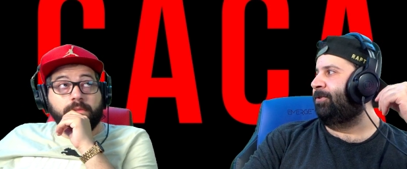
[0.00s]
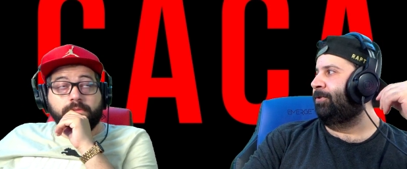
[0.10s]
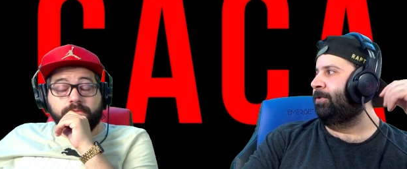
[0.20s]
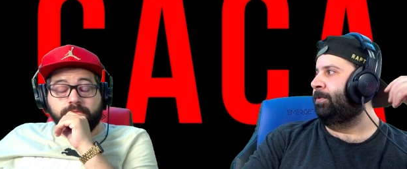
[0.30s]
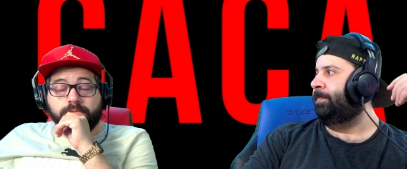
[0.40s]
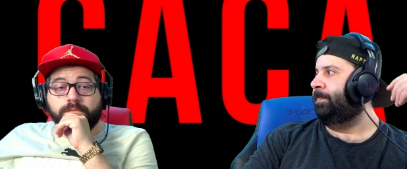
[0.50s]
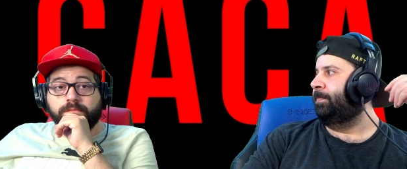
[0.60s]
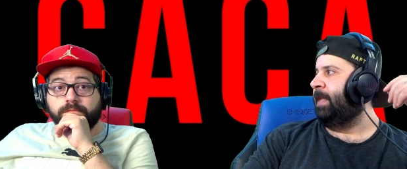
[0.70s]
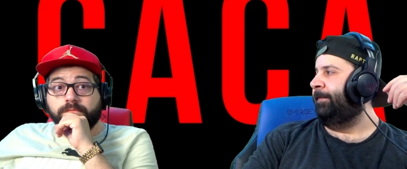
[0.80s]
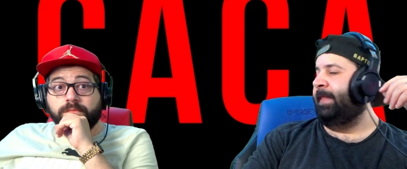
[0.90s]
Speaker 1: too.
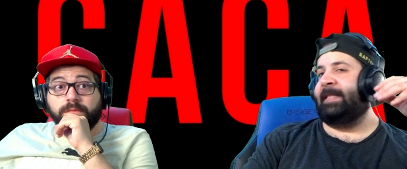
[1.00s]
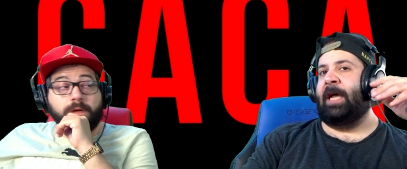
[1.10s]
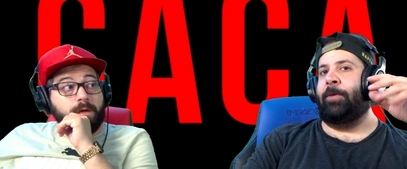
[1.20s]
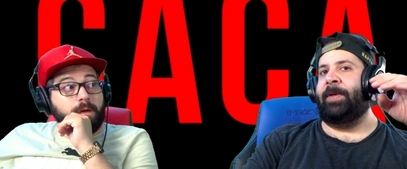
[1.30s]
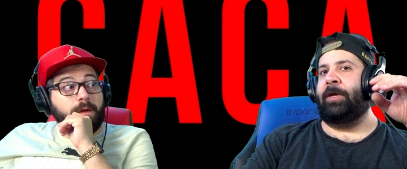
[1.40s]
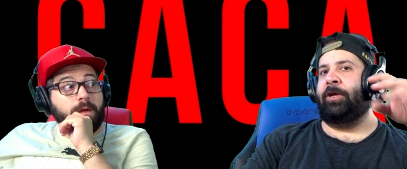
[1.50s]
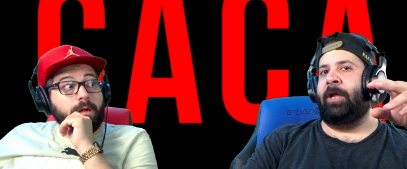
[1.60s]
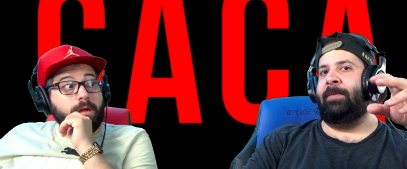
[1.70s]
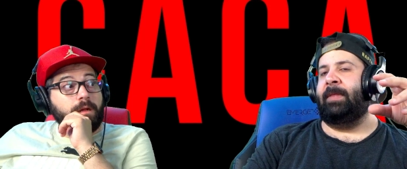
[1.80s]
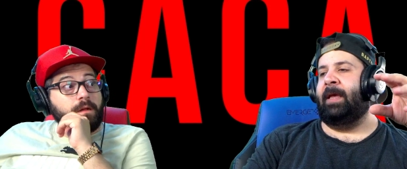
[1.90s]
I feel like that would be a
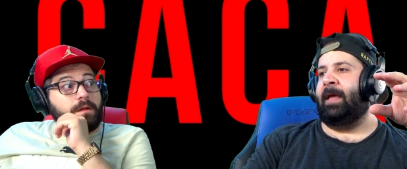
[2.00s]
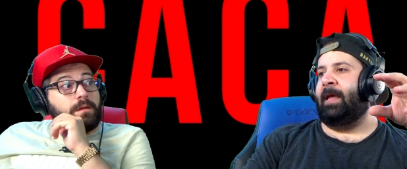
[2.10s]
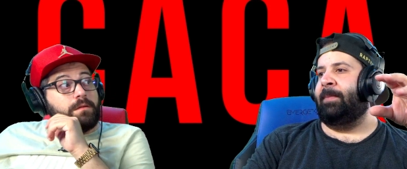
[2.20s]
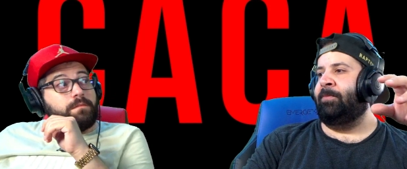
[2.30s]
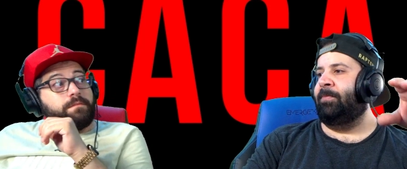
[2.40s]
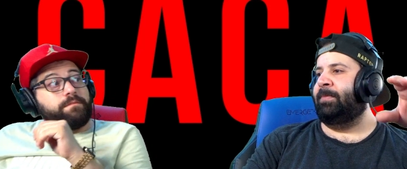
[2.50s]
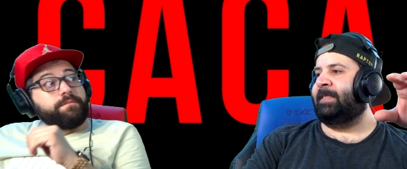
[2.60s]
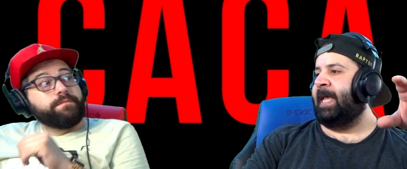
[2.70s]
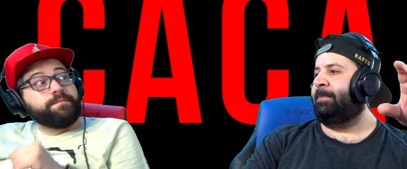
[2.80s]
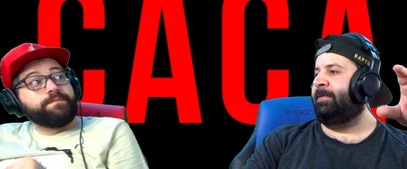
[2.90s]
good um,
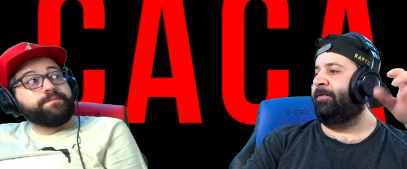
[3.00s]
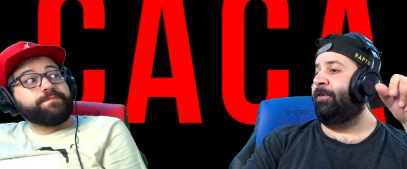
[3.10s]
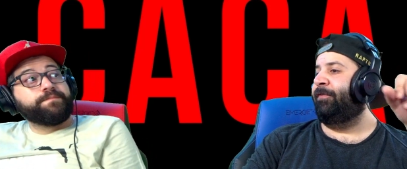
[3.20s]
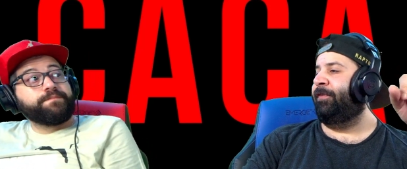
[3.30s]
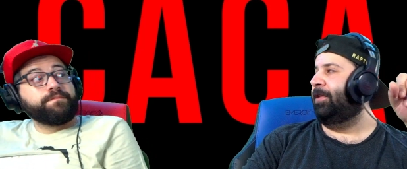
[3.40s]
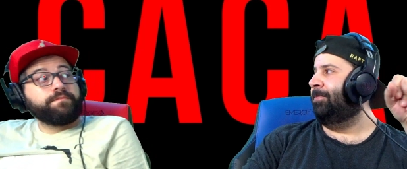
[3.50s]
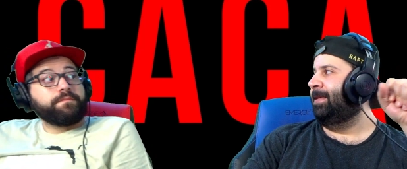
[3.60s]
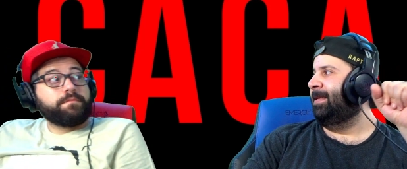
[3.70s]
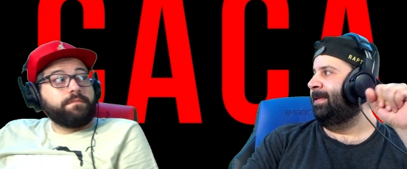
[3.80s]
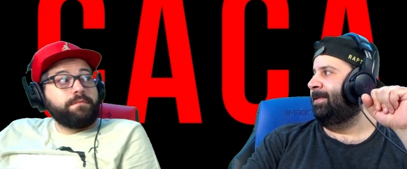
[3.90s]
segment for a film
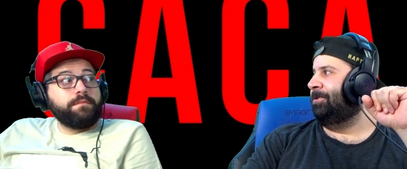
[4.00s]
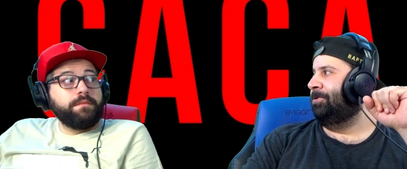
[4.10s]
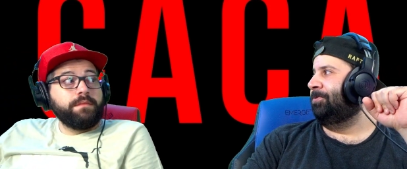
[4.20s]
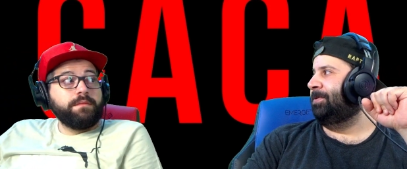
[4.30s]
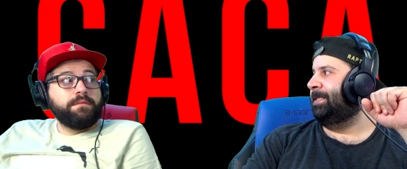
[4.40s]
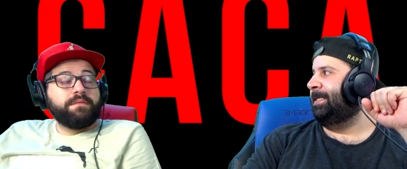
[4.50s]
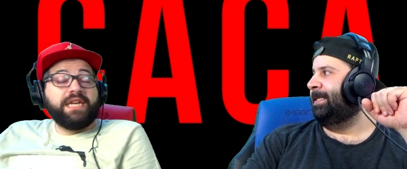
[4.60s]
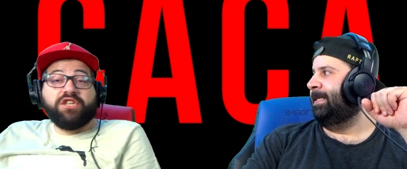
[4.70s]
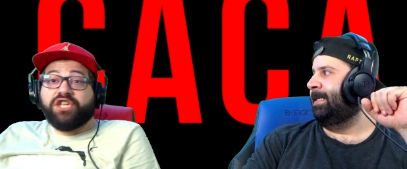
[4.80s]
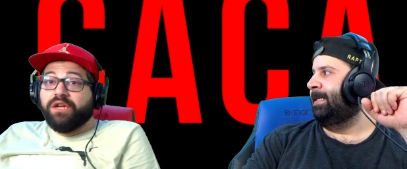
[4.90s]
to use.
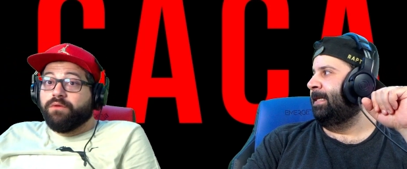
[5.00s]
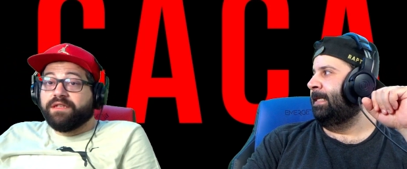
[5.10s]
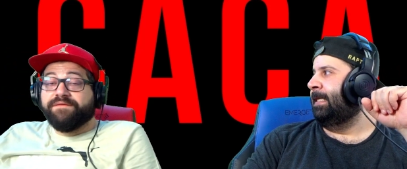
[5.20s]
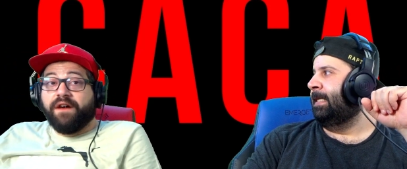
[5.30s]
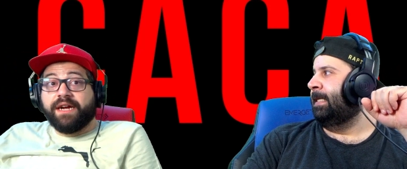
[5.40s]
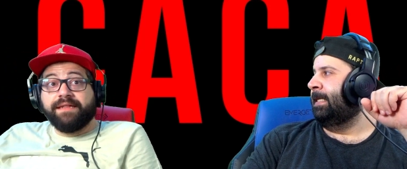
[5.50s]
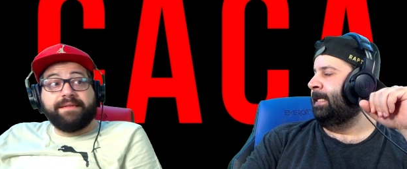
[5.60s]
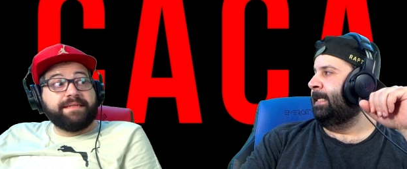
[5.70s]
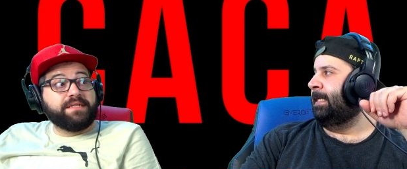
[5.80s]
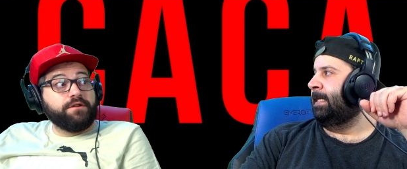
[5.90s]
Speaker 2: That shit was fucking
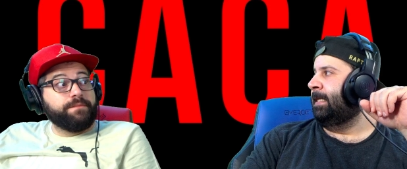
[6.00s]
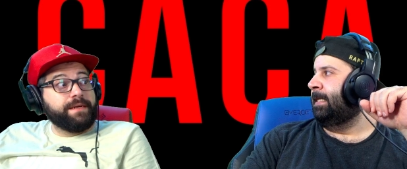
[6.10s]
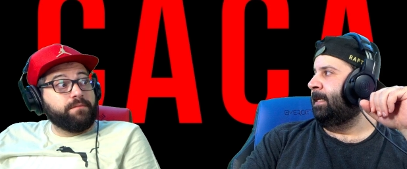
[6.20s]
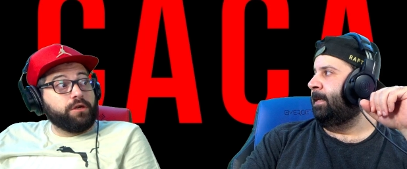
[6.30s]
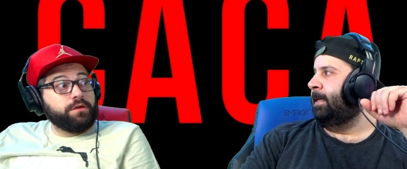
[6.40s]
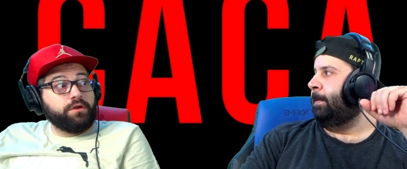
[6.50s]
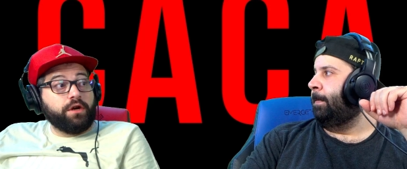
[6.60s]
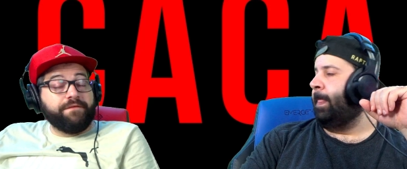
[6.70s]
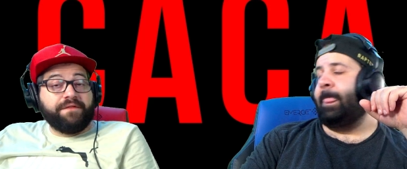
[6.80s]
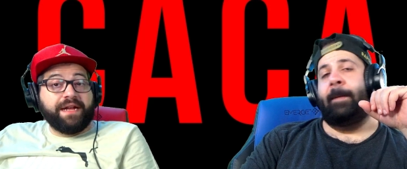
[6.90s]
disturbing, bro. No
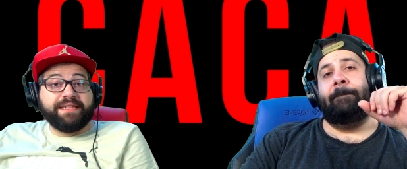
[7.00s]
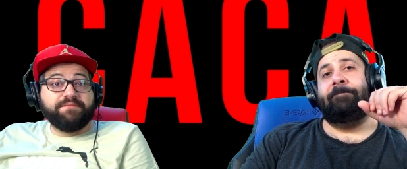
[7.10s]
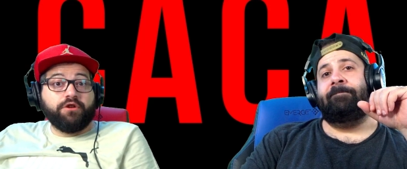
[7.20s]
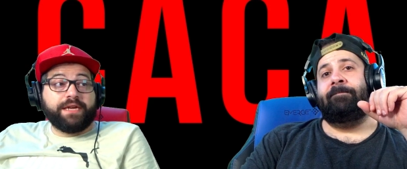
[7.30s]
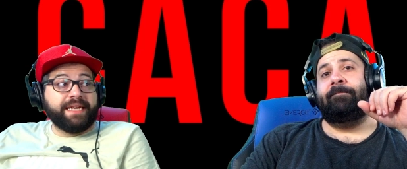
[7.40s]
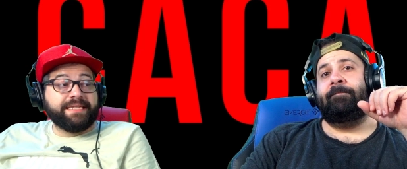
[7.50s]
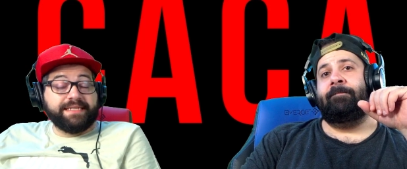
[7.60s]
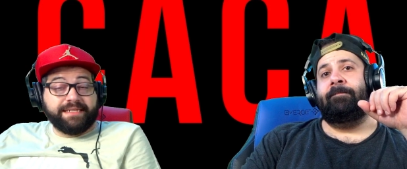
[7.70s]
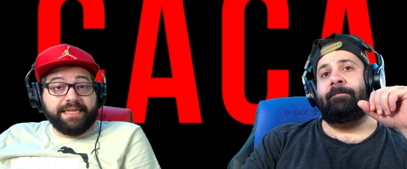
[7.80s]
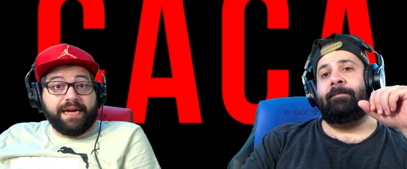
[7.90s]
offense, bro. Kids
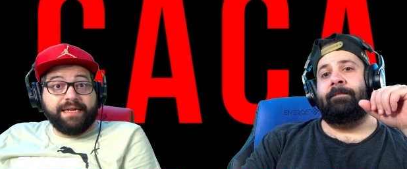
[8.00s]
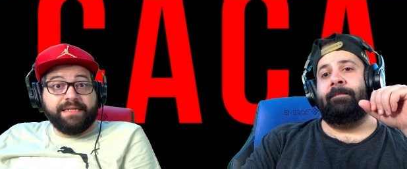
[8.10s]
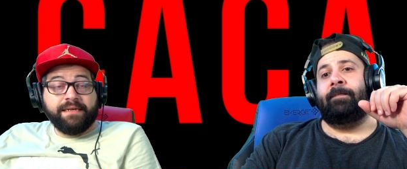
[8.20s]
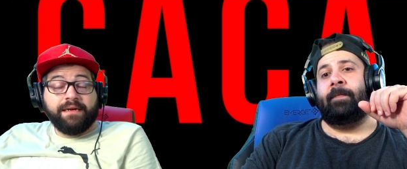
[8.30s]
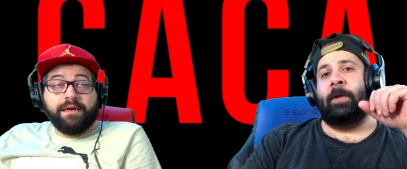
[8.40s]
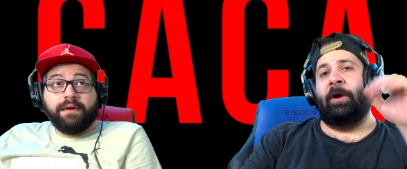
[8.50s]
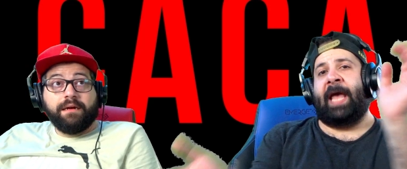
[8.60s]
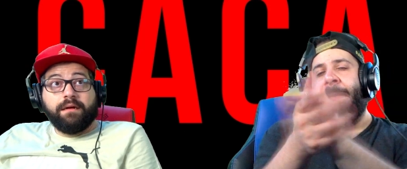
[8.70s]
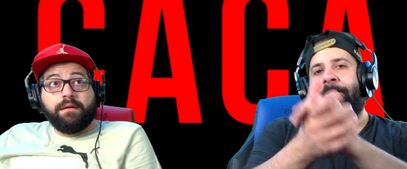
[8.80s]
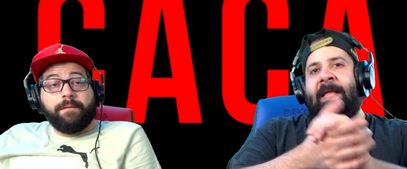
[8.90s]
inside.
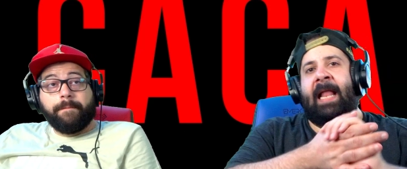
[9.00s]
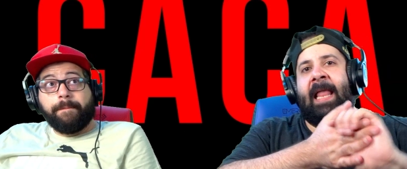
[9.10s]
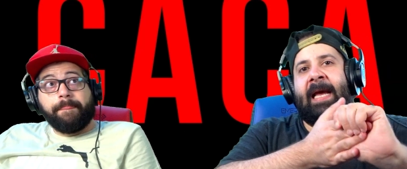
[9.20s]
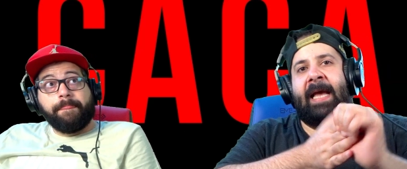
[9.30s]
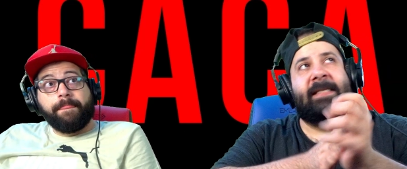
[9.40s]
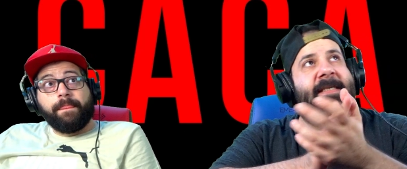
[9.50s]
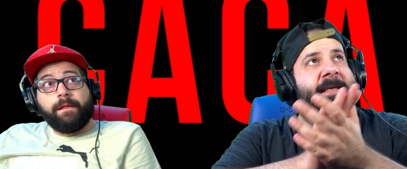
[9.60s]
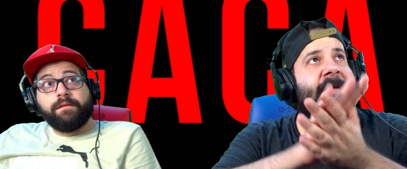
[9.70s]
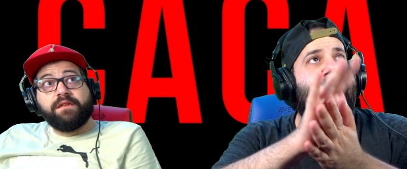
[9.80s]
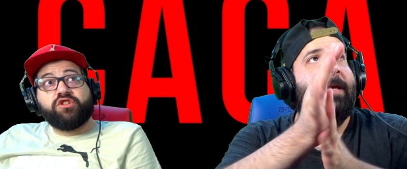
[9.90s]
Speaker 1: Okay, yalla guys.
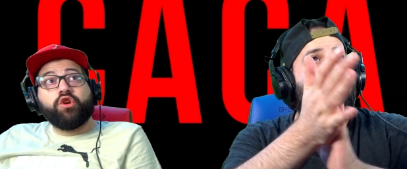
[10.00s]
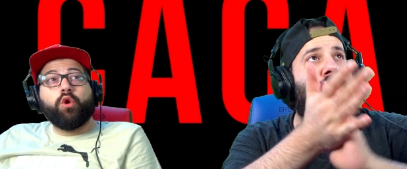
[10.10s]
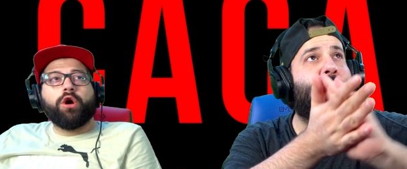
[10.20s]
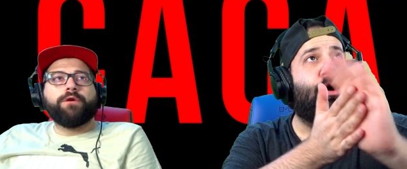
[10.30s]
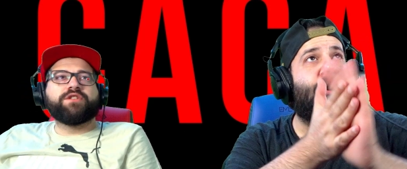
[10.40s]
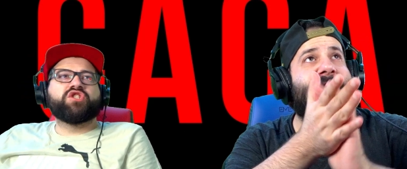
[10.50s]
The true, true horror, horror,